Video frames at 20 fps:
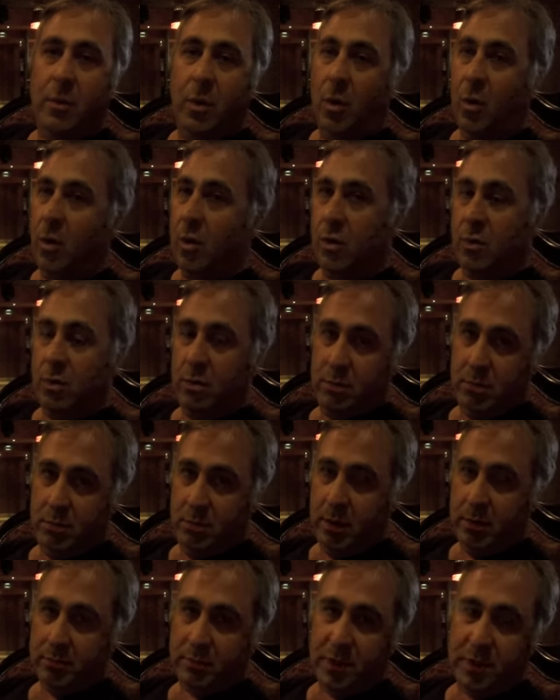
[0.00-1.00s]
or
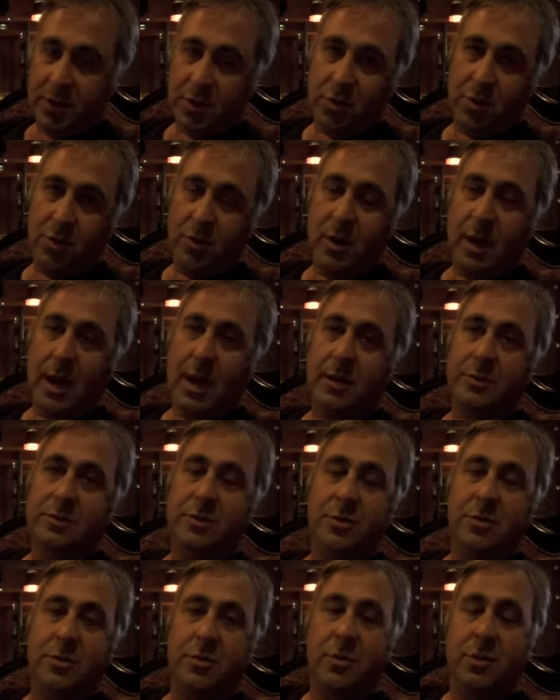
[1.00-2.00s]
I'm going to show you how
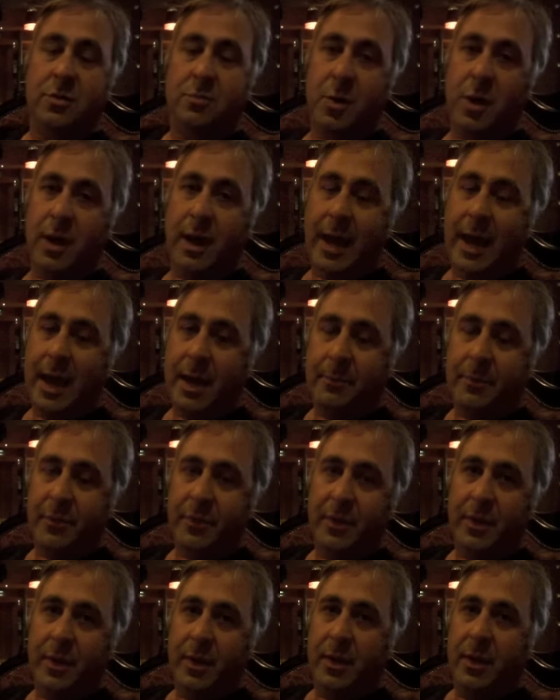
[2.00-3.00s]
to do it by app,
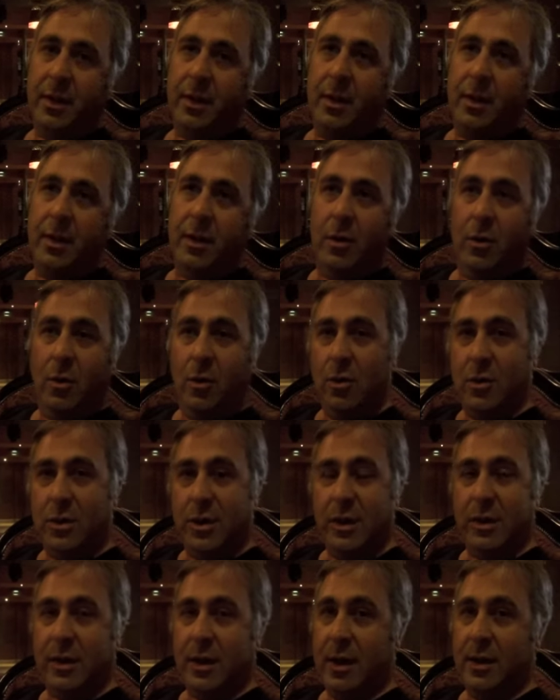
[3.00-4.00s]
or
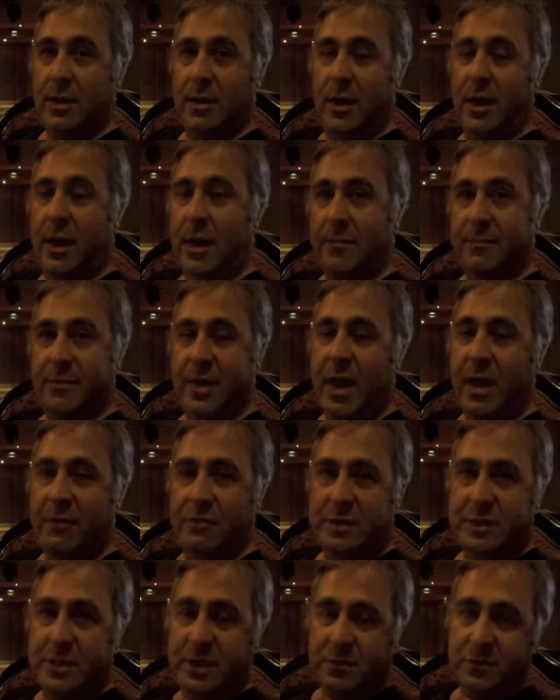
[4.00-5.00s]
you can they have
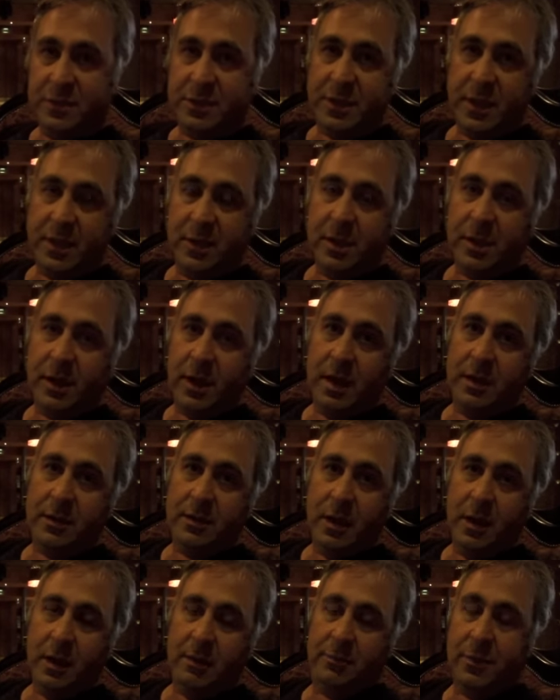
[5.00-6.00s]
a service that you can
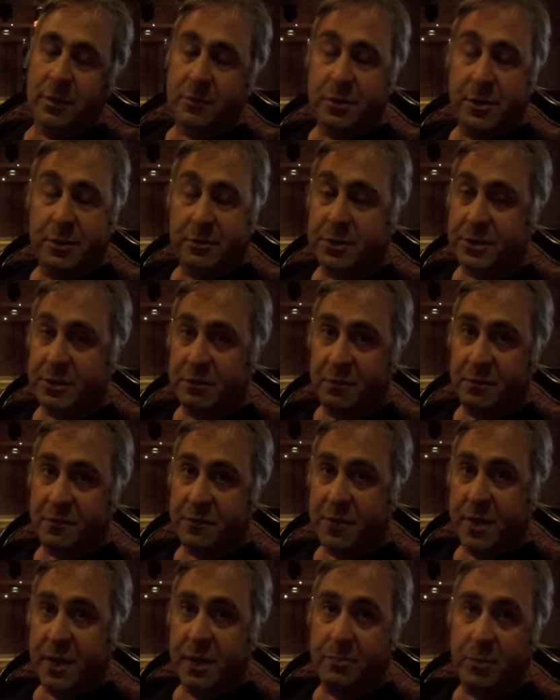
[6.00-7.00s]
that you receive a
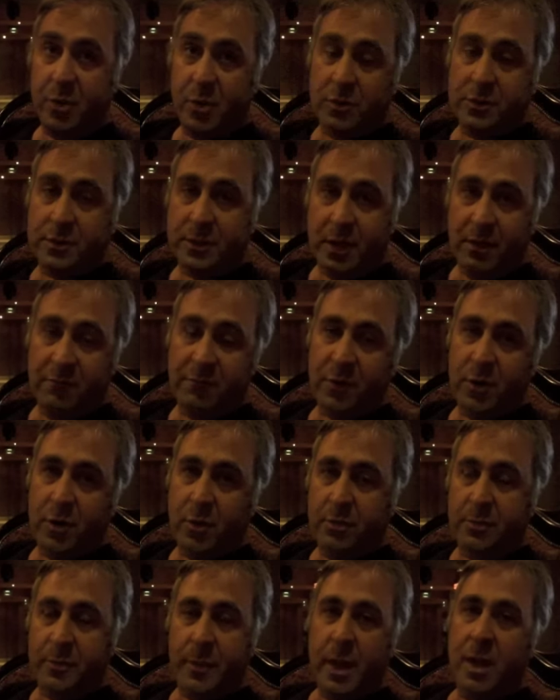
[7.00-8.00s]
free post
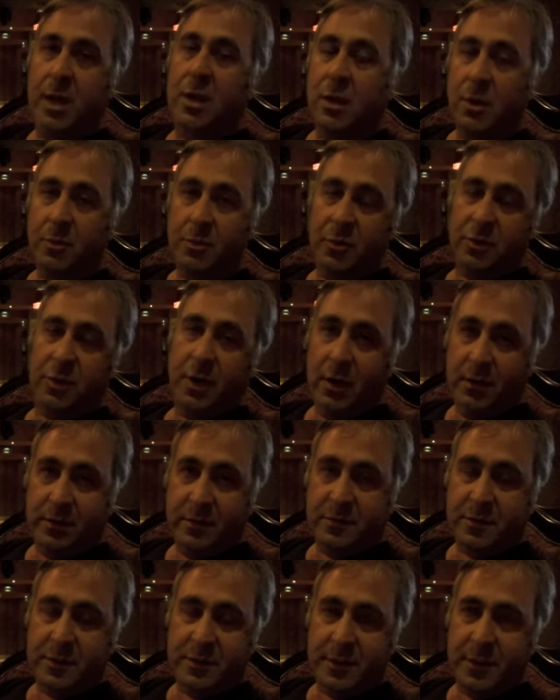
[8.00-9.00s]
envelope. You put all
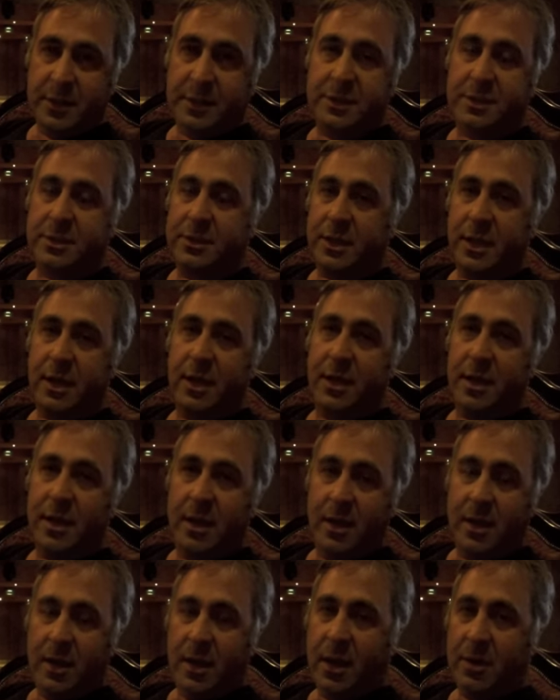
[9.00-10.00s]
the receipts there
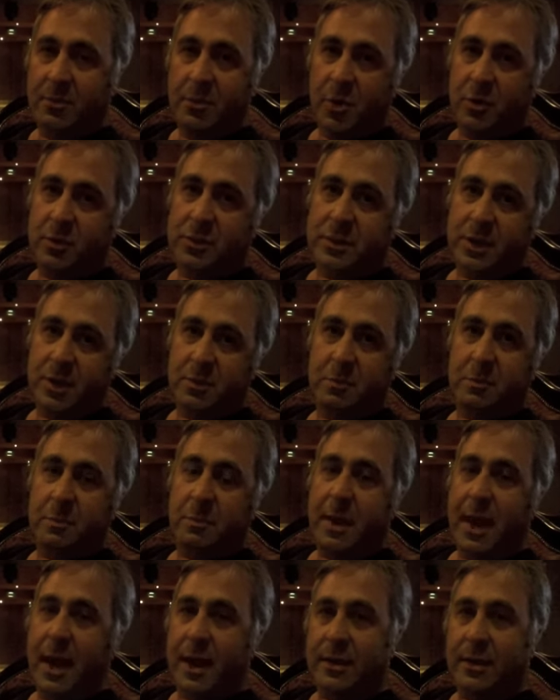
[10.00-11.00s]
and post it
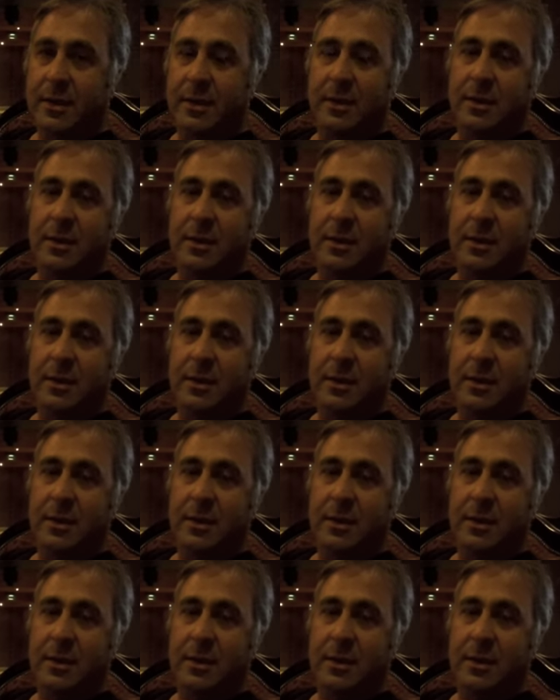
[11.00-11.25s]
back,